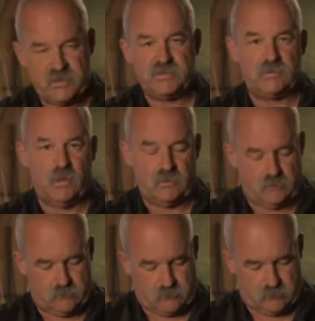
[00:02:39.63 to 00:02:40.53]
snug,
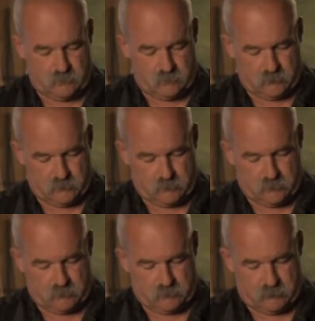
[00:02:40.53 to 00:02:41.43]

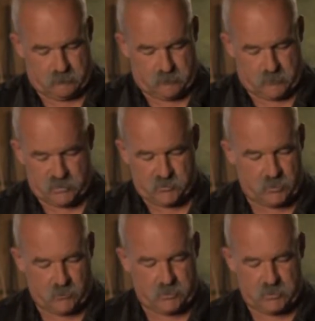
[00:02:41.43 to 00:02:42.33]
because we
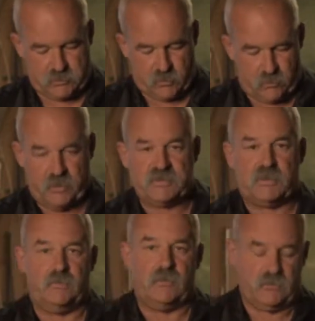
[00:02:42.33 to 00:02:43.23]
don't want the tool rest
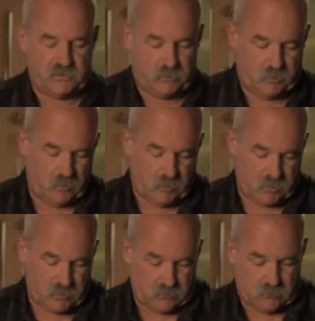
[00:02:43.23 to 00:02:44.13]
coming loose when we're
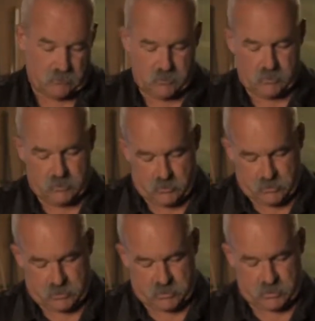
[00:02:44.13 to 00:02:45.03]
working.
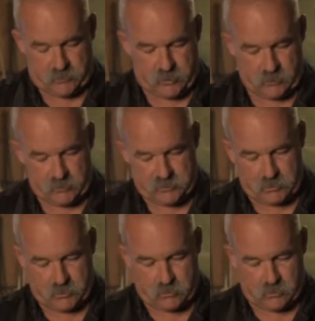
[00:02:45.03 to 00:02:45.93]
It's got to be a little
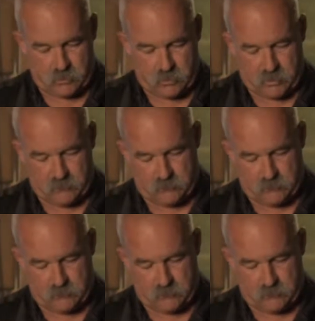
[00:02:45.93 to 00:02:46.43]
snugger than that.